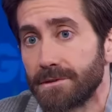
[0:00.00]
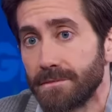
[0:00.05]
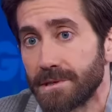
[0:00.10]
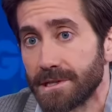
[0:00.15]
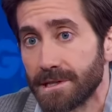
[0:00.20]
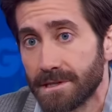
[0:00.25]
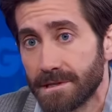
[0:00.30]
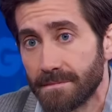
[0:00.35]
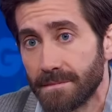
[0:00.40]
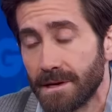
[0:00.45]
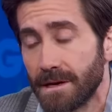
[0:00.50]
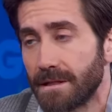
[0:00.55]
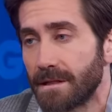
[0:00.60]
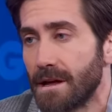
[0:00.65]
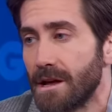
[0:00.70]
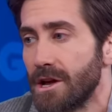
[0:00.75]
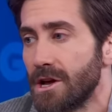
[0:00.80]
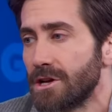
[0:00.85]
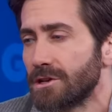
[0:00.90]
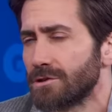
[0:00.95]
and Mrs. Smith.
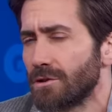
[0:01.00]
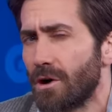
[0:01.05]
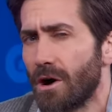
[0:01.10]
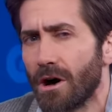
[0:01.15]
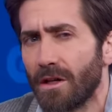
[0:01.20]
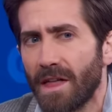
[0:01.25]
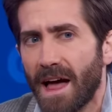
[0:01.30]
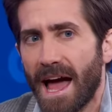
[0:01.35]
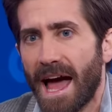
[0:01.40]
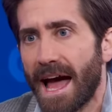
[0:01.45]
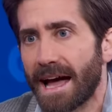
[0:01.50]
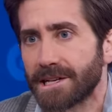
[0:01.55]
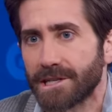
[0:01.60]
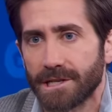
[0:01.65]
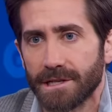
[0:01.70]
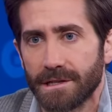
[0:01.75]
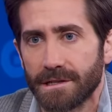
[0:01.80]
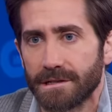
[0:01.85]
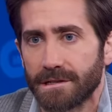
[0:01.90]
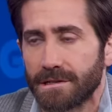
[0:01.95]
So all the
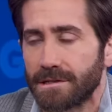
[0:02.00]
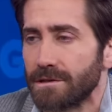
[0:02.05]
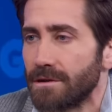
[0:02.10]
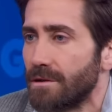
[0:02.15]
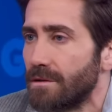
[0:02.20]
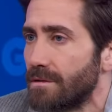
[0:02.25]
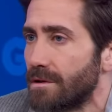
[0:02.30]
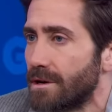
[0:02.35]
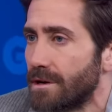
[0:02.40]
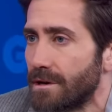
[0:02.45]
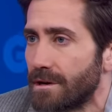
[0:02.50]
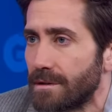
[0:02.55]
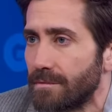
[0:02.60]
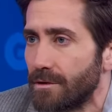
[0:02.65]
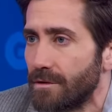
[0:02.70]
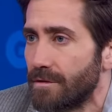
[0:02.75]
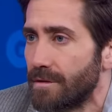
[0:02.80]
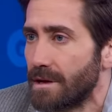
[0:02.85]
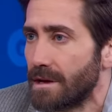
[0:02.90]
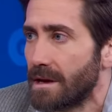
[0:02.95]
action is so good in the
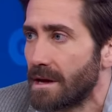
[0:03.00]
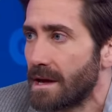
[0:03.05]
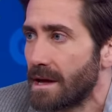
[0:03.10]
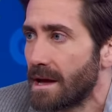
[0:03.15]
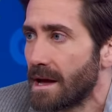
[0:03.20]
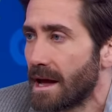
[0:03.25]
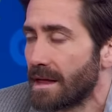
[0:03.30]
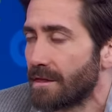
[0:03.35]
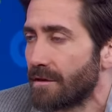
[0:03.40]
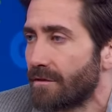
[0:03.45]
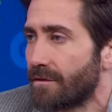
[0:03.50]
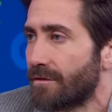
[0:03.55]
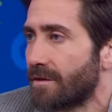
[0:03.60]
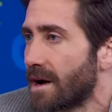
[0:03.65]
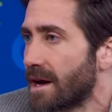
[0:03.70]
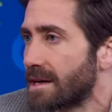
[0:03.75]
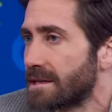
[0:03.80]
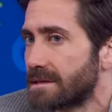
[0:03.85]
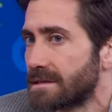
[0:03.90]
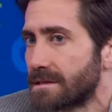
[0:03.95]
movie, and the
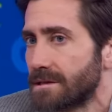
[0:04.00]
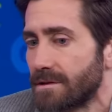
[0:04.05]
fights,